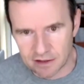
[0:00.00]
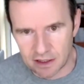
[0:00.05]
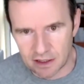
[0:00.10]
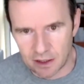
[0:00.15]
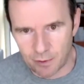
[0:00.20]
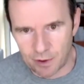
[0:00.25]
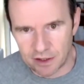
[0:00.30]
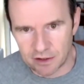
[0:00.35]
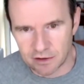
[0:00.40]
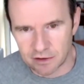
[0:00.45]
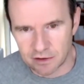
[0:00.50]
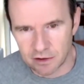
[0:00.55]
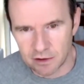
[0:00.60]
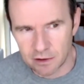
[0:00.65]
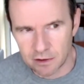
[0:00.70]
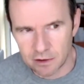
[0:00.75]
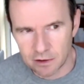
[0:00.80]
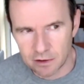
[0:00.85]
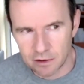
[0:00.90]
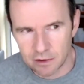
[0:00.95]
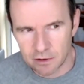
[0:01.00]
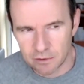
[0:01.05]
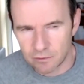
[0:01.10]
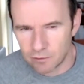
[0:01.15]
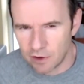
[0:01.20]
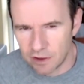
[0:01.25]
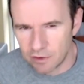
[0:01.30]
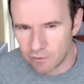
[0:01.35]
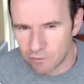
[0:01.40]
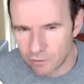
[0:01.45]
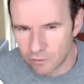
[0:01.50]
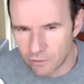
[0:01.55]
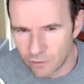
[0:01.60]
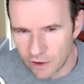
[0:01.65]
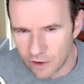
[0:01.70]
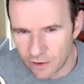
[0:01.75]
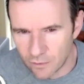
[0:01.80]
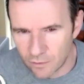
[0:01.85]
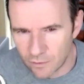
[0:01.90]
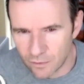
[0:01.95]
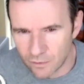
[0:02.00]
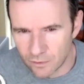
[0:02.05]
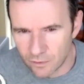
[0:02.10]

And I went, rid of,